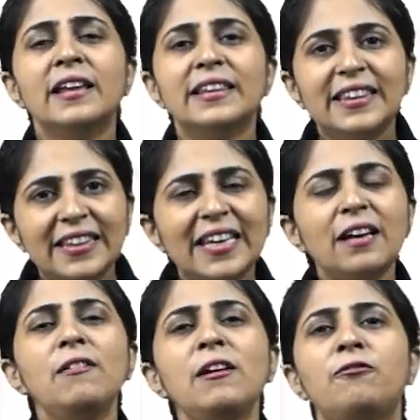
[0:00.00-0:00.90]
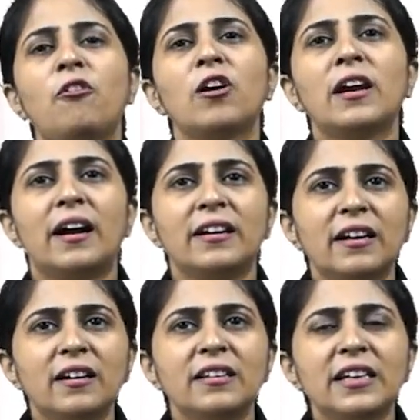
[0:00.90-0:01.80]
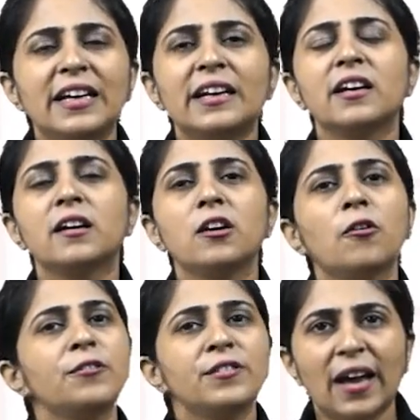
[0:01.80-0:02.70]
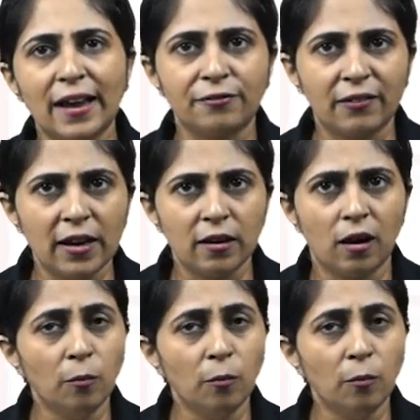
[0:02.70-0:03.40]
they will fall under the category of sci-fi